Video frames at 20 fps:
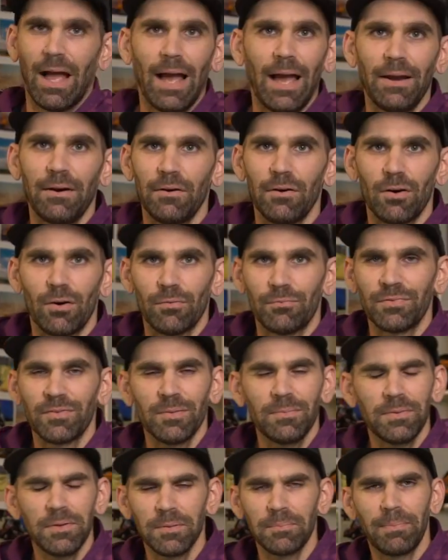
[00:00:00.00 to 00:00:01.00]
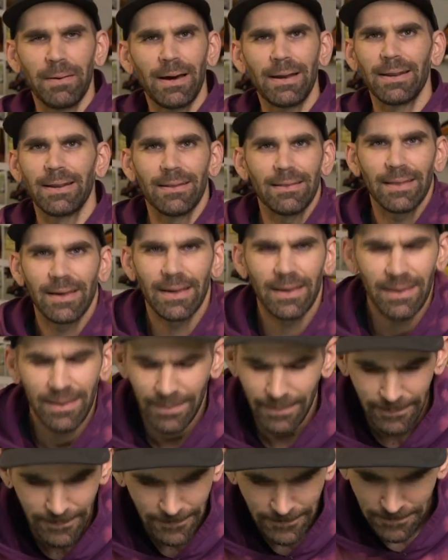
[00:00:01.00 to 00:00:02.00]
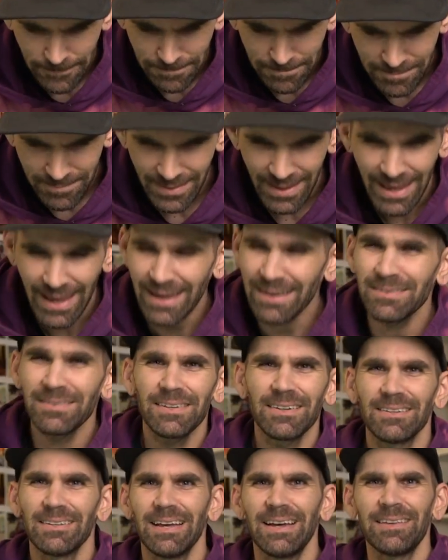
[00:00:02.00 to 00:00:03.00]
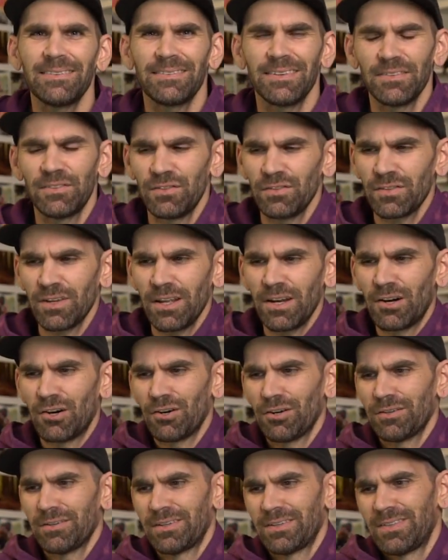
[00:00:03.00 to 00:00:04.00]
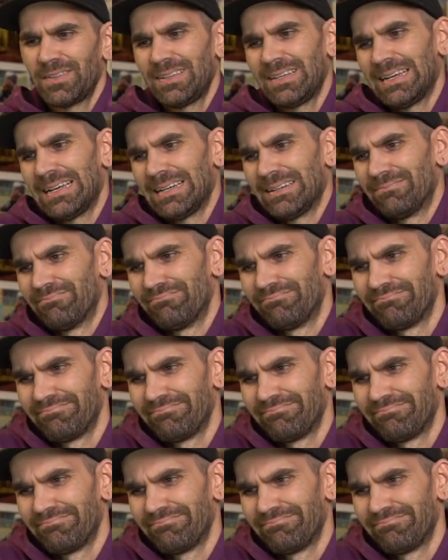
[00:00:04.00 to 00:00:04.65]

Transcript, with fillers: I don't know, something about it, like XLS, it's just kind of hard to say.